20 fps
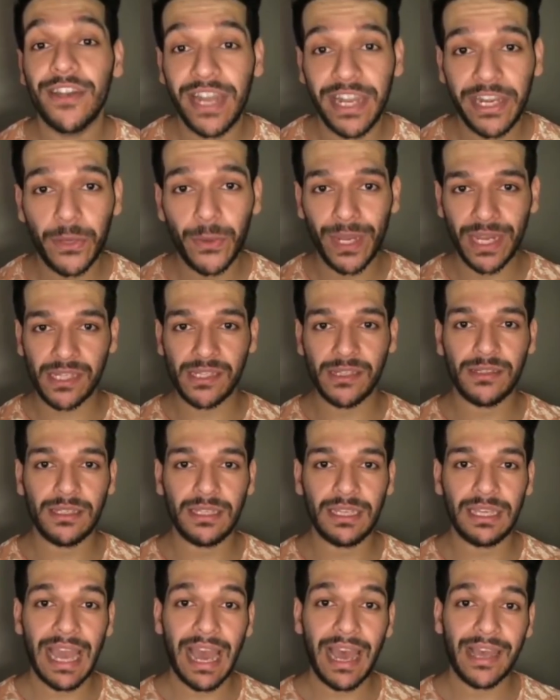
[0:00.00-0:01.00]
radio
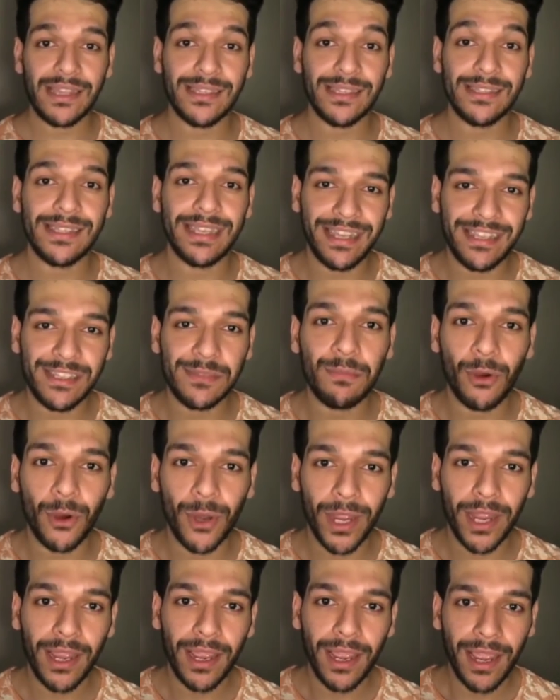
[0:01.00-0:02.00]
agency as a sales
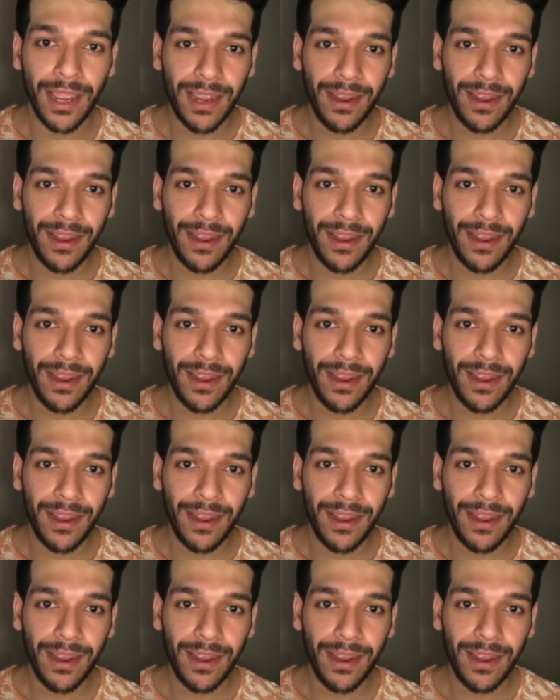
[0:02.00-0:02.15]
boy.